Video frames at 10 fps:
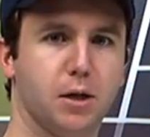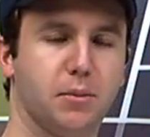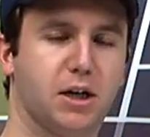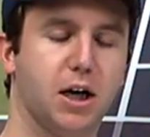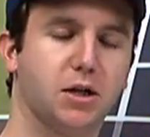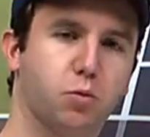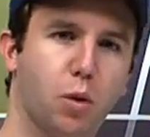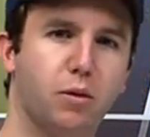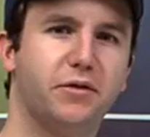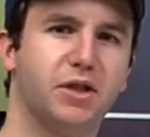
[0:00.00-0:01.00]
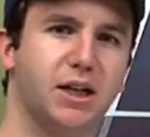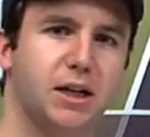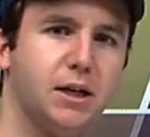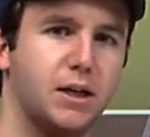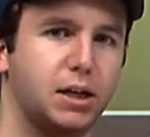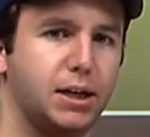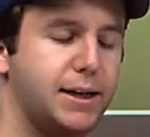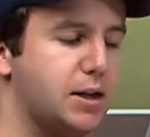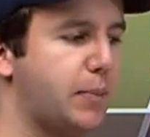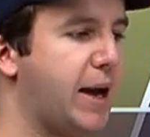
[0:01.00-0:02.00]
Because what we've seen
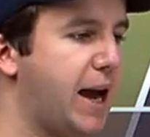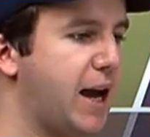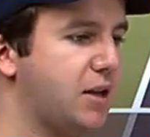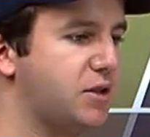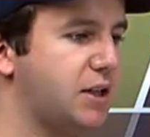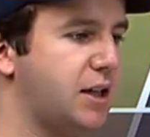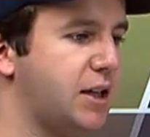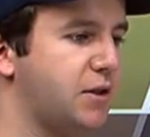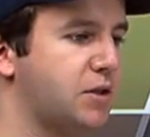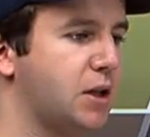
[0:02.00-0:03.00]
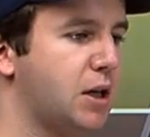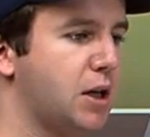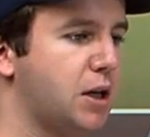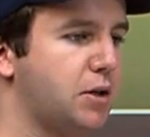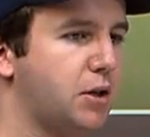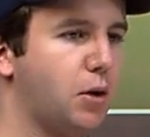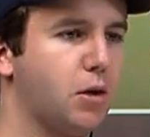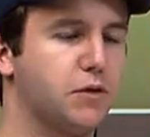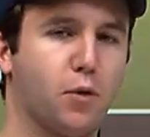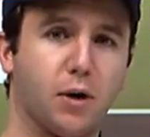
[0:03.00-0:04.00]
in the past is
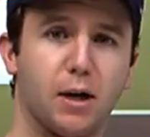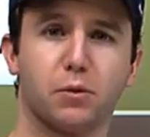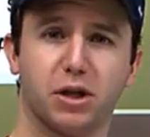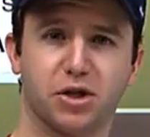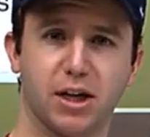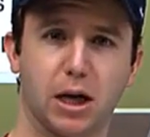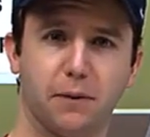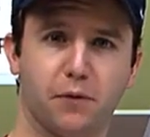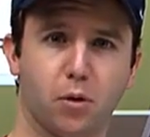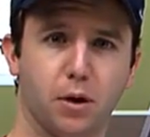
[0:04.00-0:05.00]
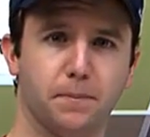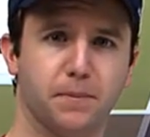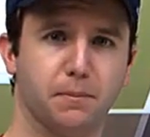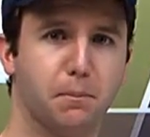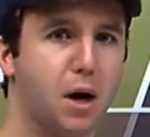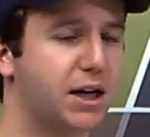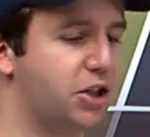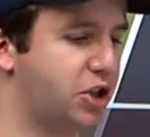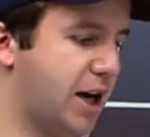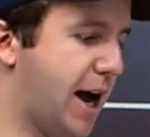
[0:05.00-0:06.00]
Nadal's forehand, when he's set up for it, money
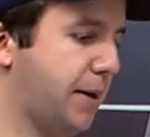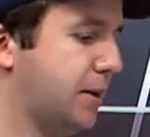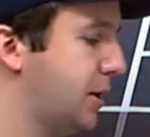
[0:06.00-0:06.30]
shot.